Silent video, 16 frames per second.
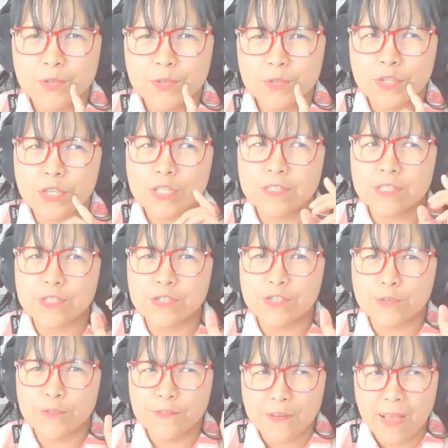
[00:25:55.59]
Did
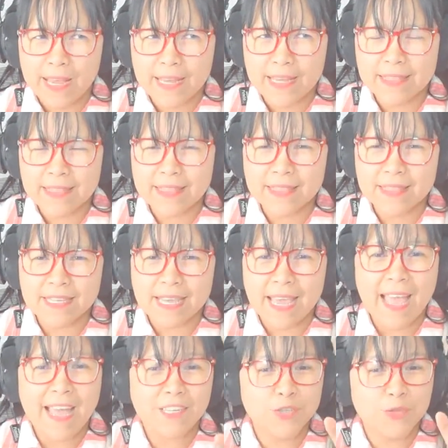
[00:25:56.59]
you find the
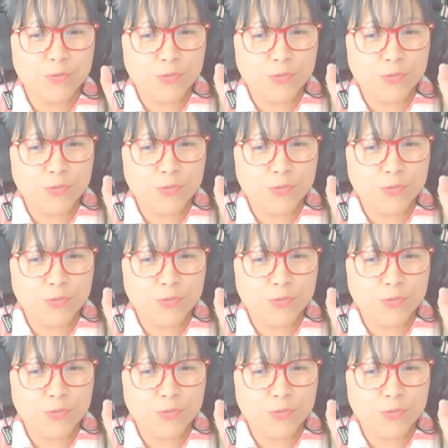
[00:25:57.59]
actual